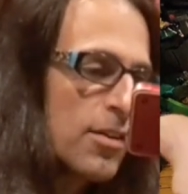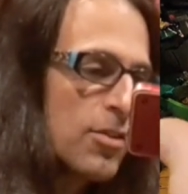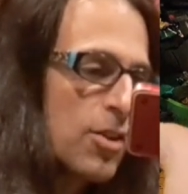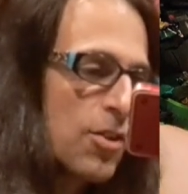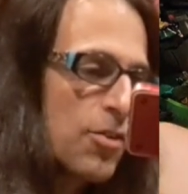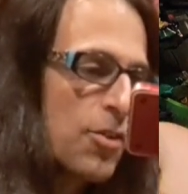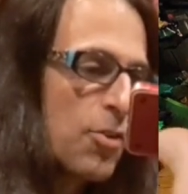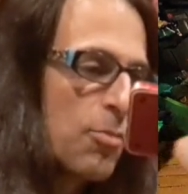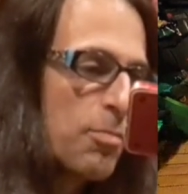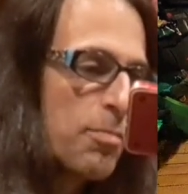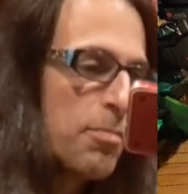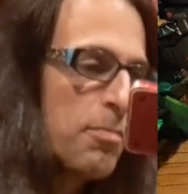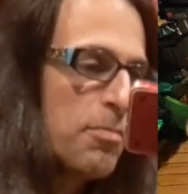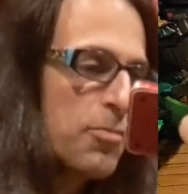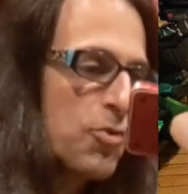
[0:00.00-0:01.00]
The little
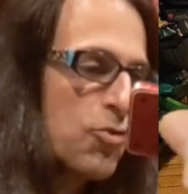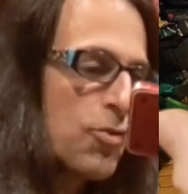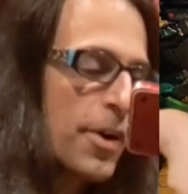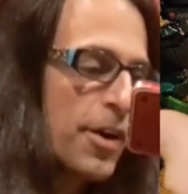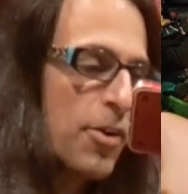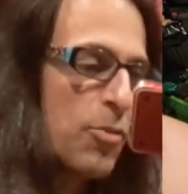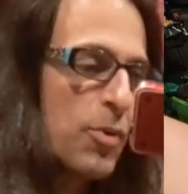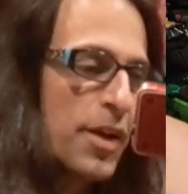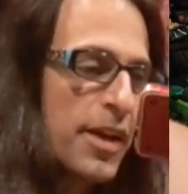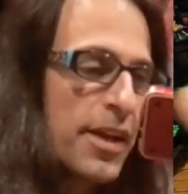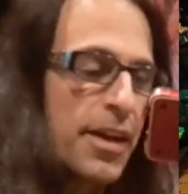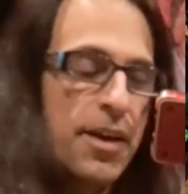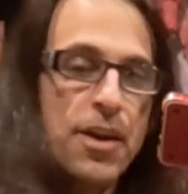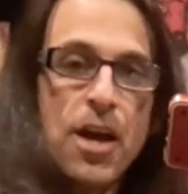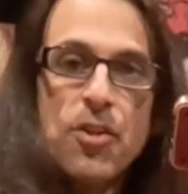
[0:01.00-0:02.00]
trigger would
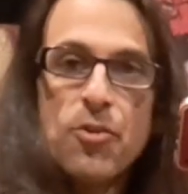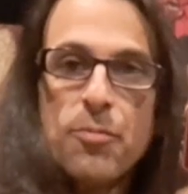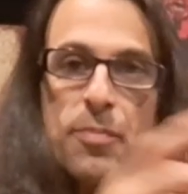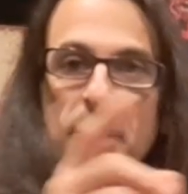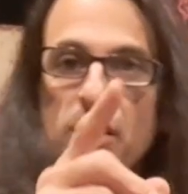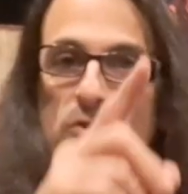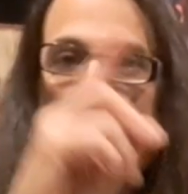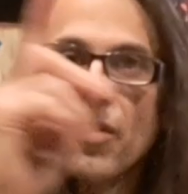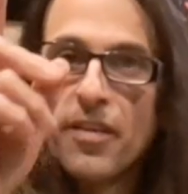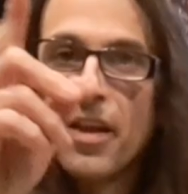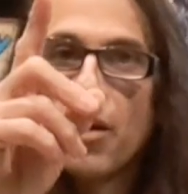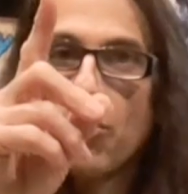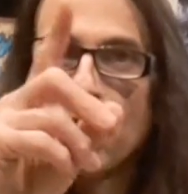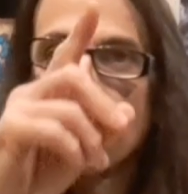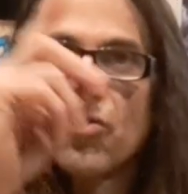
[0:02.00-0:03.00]
hit another piece, and
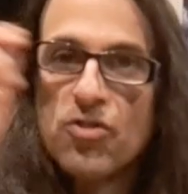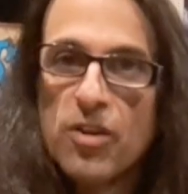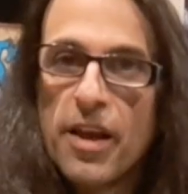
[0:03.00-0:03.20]
then it would,